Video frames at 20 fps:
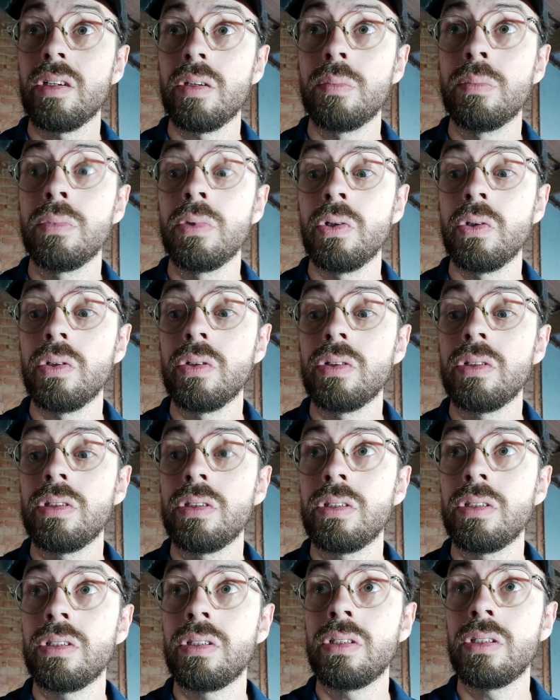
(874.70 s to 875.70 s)
more.
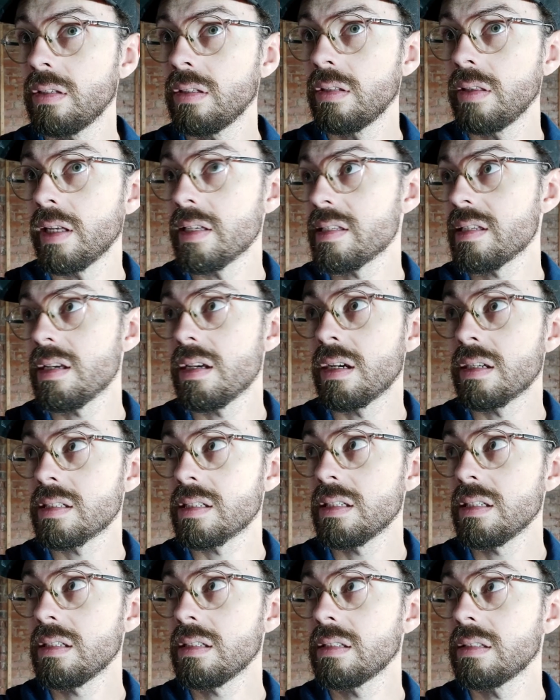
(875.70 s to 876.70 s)
That's it
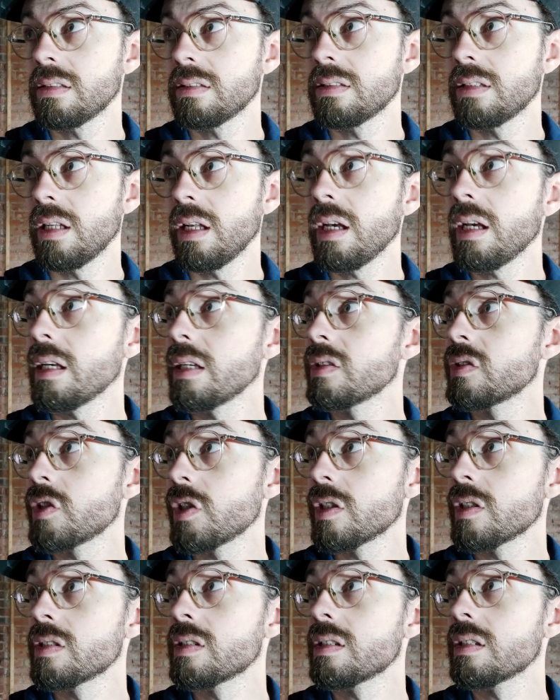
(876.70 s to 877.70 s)
actually. Today is
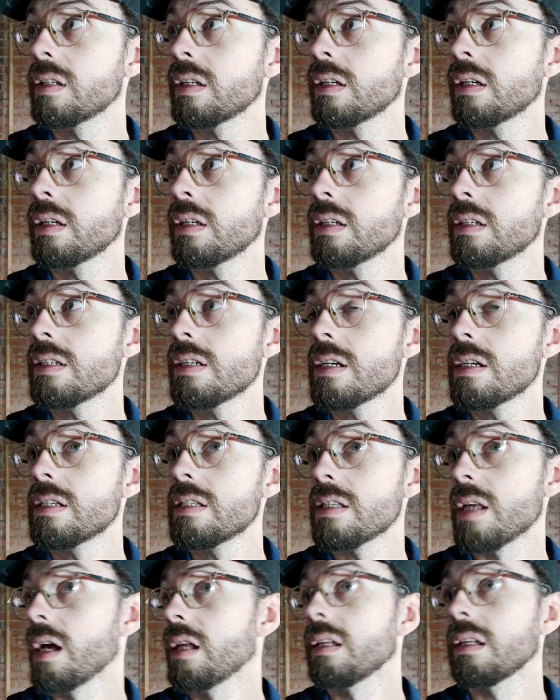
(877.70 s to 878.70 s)
just
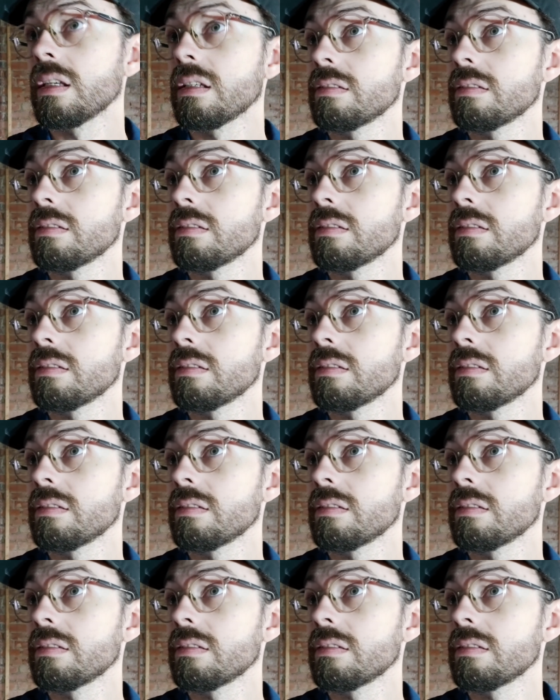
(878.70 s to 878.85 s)
sanding.